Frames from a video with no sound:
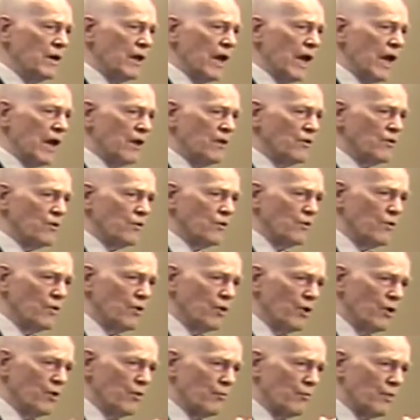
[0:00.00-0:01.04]
And
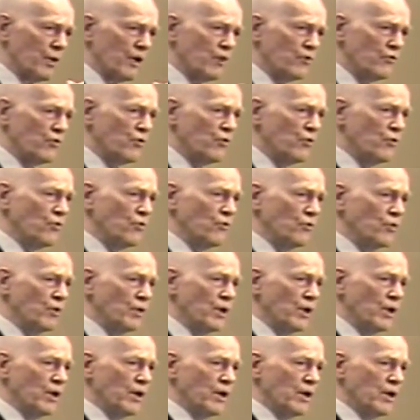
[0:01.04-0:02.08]
pretty soon,
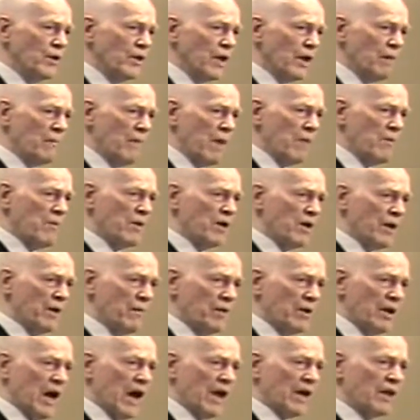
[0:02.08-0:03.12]
they may be
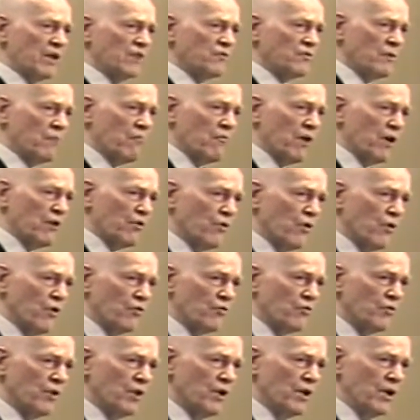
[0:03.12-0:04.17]
coming knocking at some of our
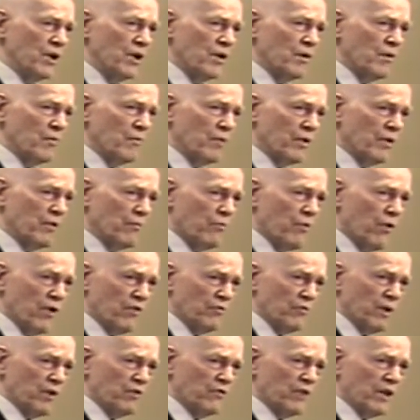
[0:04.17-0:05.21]
doors. Brother
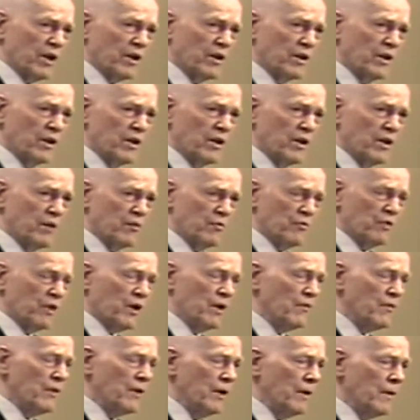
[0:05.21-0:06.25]
Boy's mentioned that
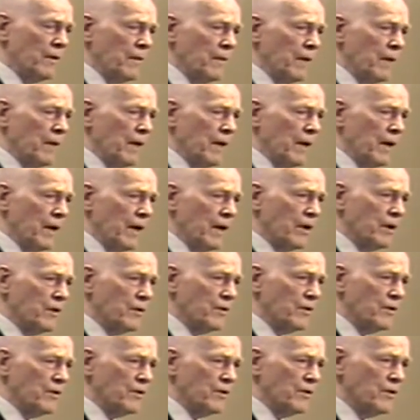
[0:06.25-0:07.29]
himself. And
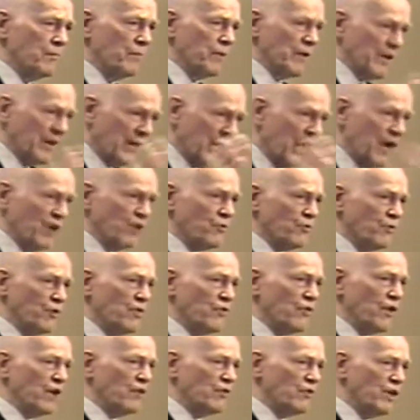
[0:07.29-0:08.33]
because we
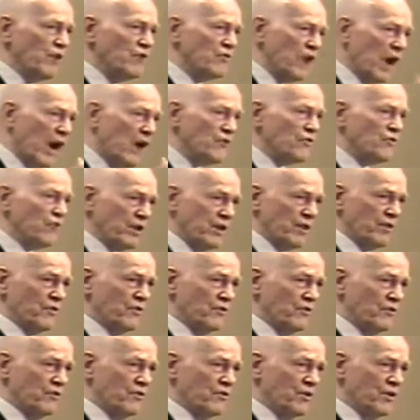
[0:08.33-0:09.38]
think these are
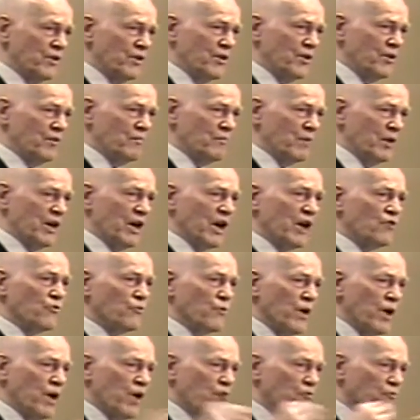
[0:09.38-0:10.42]
sins, because
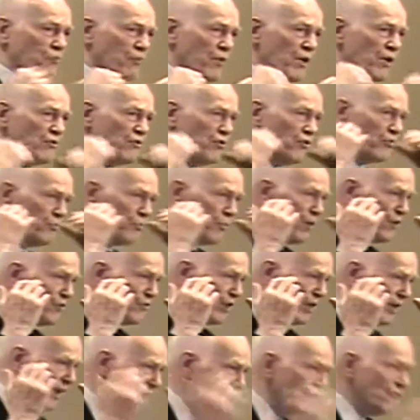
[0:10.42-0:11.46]
we as preachers preach
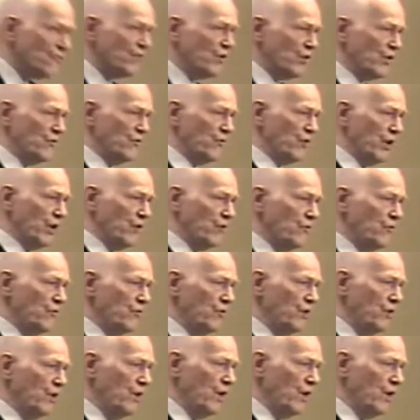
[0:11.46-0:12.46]
against these sins.